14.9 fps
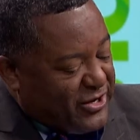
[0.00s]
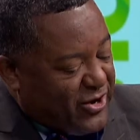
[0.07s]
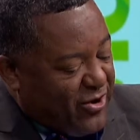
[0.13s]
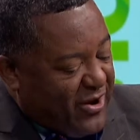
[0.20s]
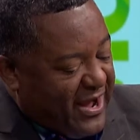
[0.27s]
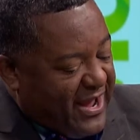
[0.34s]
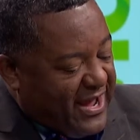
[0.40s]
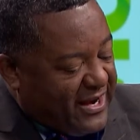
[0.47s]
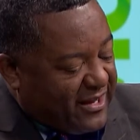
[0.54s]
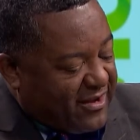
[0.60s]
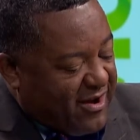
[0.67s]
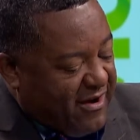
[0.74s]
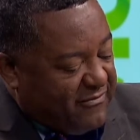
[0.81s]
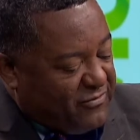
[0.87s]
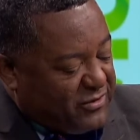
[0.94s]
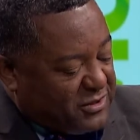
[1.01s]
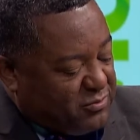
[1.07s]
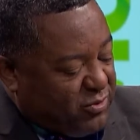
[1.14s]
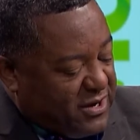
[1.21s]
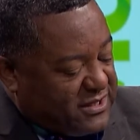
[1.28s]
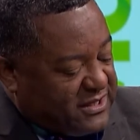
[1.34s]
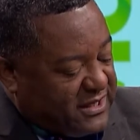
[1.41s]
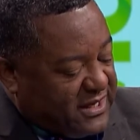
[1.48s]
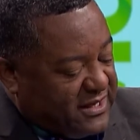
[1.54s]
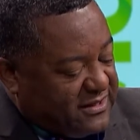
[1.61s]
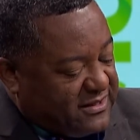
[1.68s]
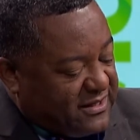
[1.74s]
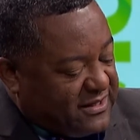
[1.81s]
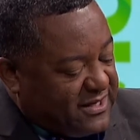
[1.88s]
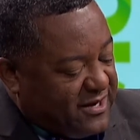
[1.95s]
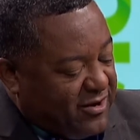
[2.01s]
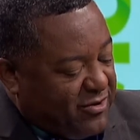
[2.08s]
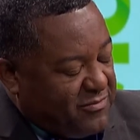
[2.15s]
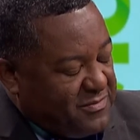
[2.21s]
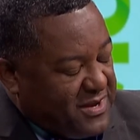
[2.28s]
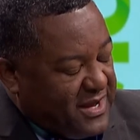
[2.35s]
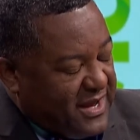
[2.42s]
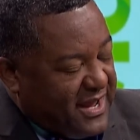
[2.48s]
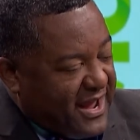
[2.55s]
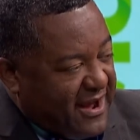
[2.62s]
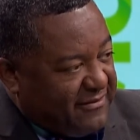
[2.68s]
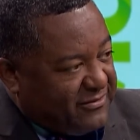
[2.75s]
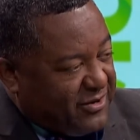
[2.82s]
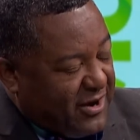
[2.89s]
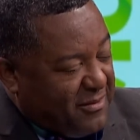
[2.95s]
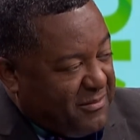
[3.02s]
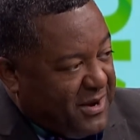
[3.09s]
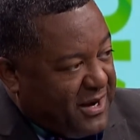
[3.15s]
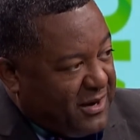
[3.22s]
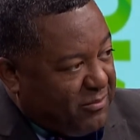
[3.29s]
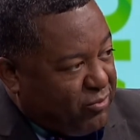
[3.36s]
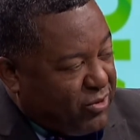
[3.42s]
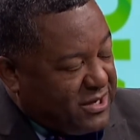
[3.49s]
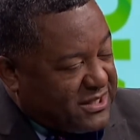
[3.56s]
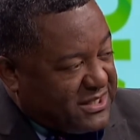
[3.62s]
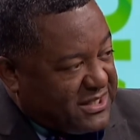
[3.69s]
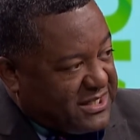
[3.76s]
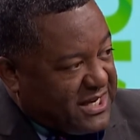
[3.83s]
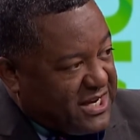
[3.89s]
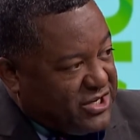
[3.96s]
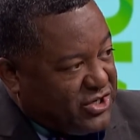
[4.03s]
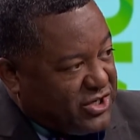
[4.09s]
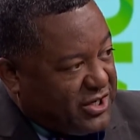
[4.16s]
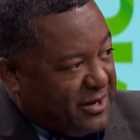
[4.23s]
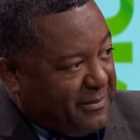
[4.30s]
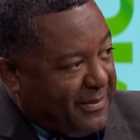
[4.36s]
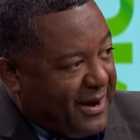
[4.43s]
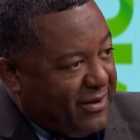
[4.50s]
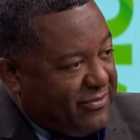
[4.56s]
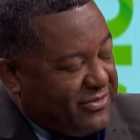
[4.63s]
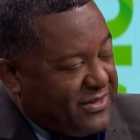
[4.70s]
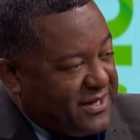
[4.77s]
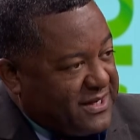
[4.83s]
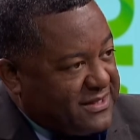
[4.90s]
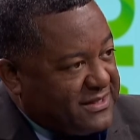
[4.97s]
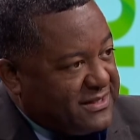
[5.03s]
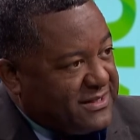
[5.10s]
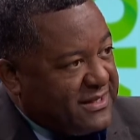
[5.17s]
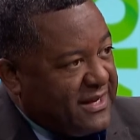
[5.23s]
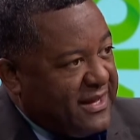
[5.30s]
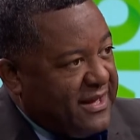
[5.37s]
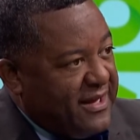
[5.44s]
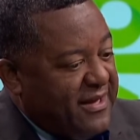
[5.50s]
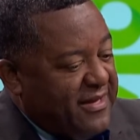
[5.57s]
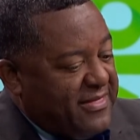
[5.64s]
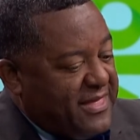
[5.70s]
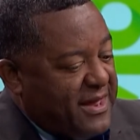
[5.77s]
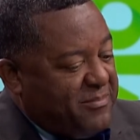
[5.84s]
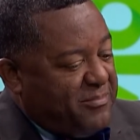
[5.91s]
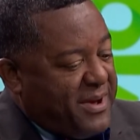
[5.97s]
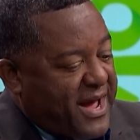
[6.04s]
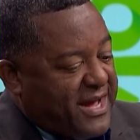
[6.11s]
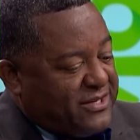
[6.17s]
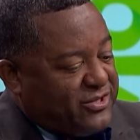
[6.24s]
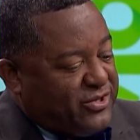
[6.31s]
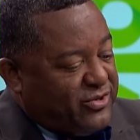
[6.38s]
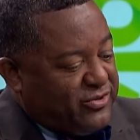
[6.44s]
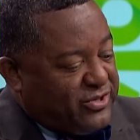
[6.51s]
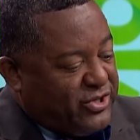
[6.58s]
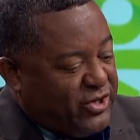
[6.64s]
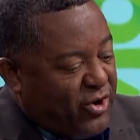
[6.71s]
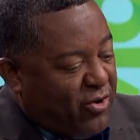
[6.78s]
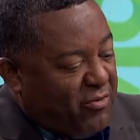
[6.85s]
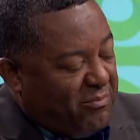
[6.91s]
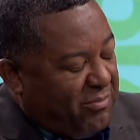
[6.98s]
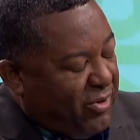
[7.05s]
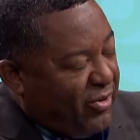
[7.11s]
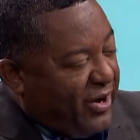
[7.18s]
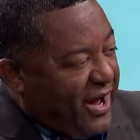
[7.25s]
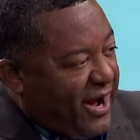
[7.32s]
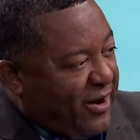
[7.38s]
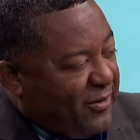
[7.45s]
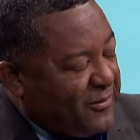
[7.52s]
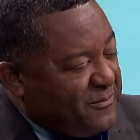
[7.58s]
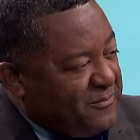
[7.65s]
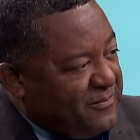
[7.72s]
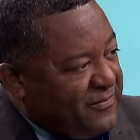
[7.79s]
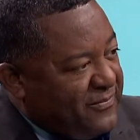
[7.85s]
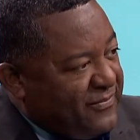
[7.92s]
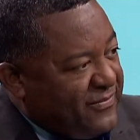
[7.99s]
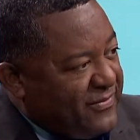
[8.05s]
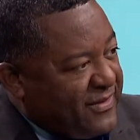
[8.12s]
know, I had a conference president to tell me after I made a presentation about this that pastors don't burn out. Hmm.